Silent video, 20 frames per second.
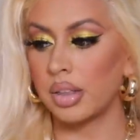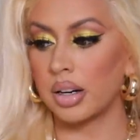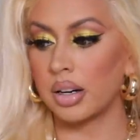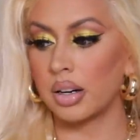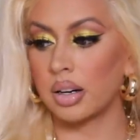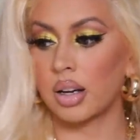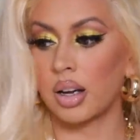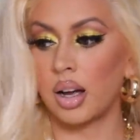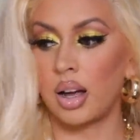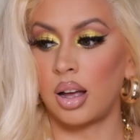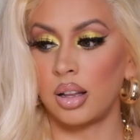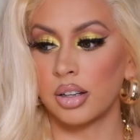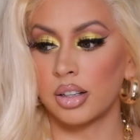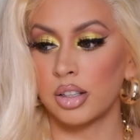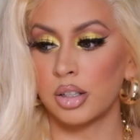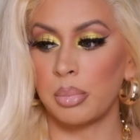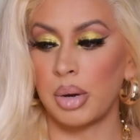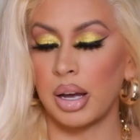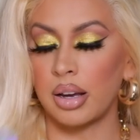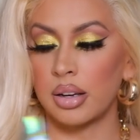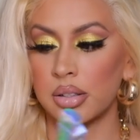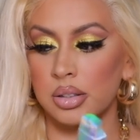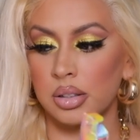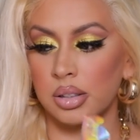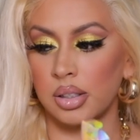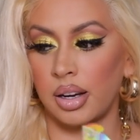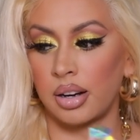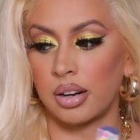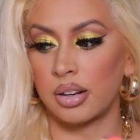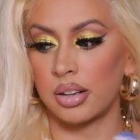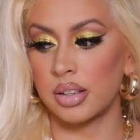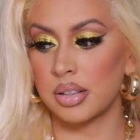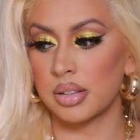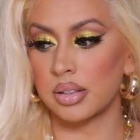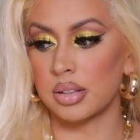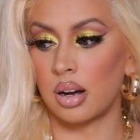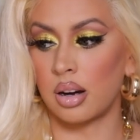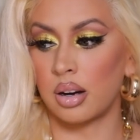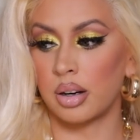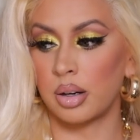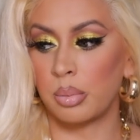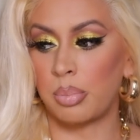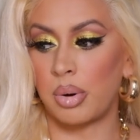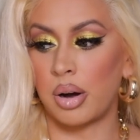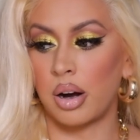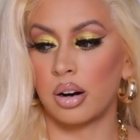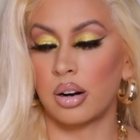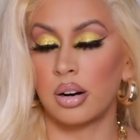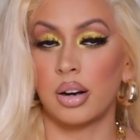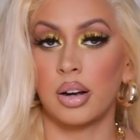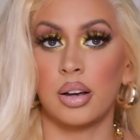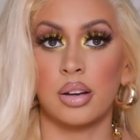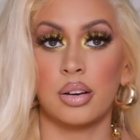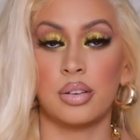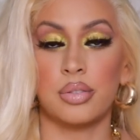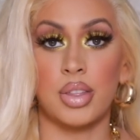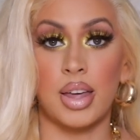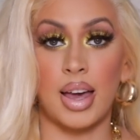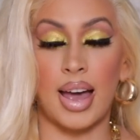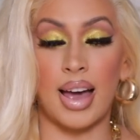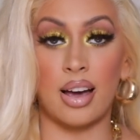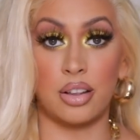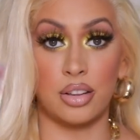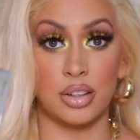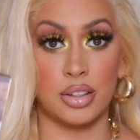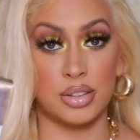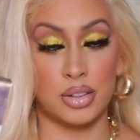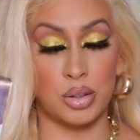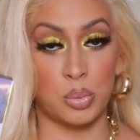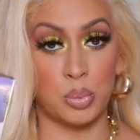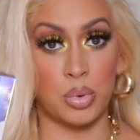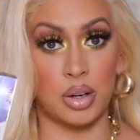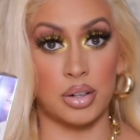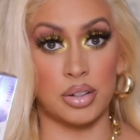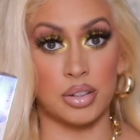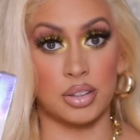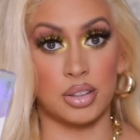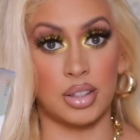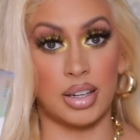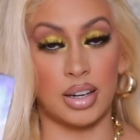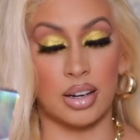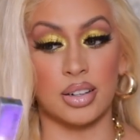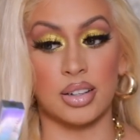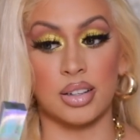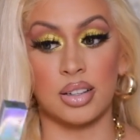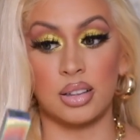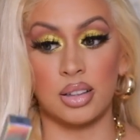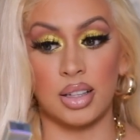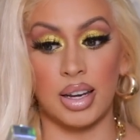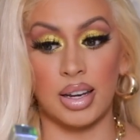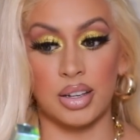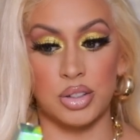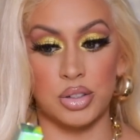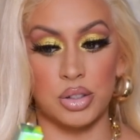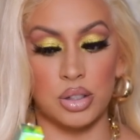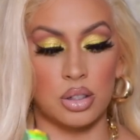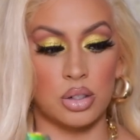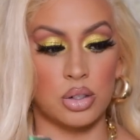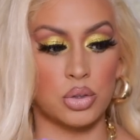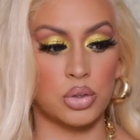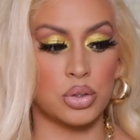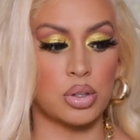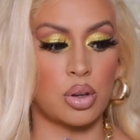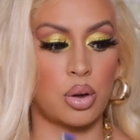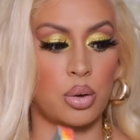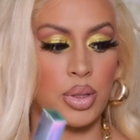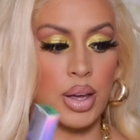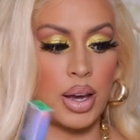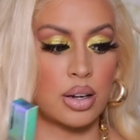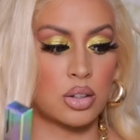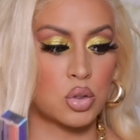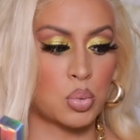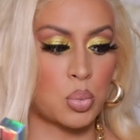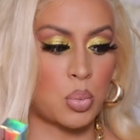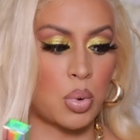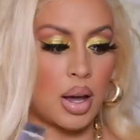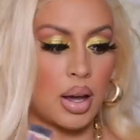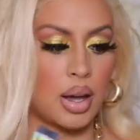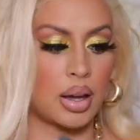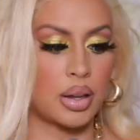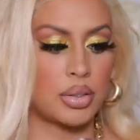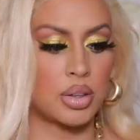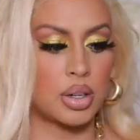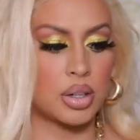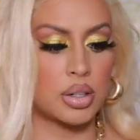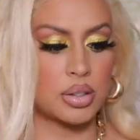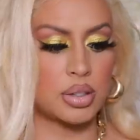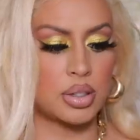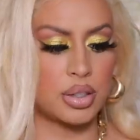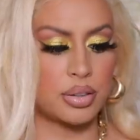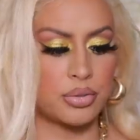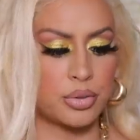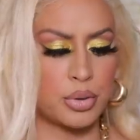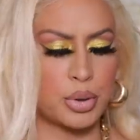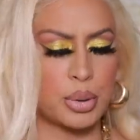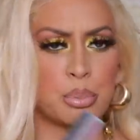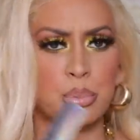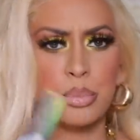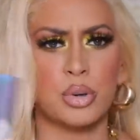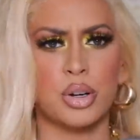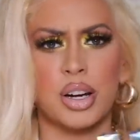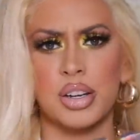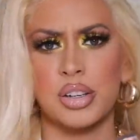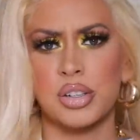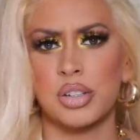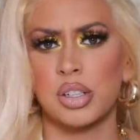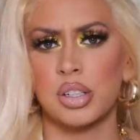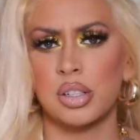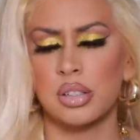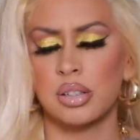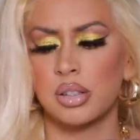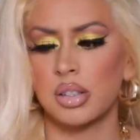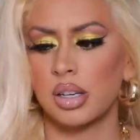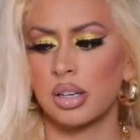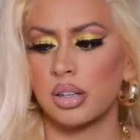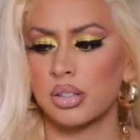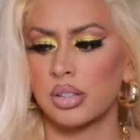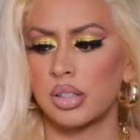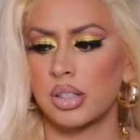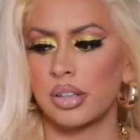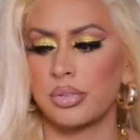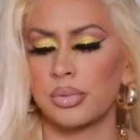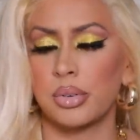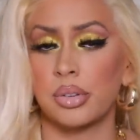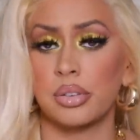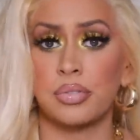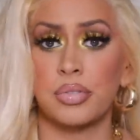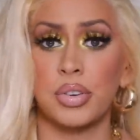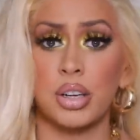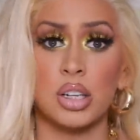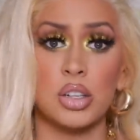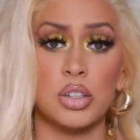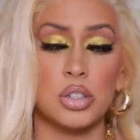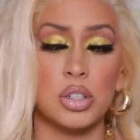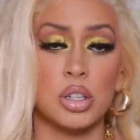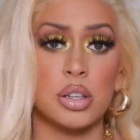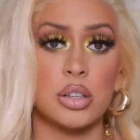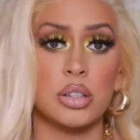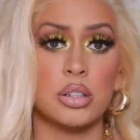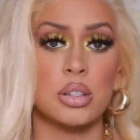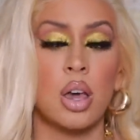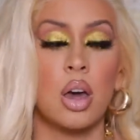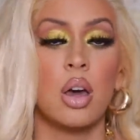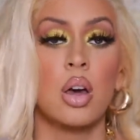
their colored mascaras are a part of the Alice in Wonderland collection. So that's why there's different brushes, there's different finishes,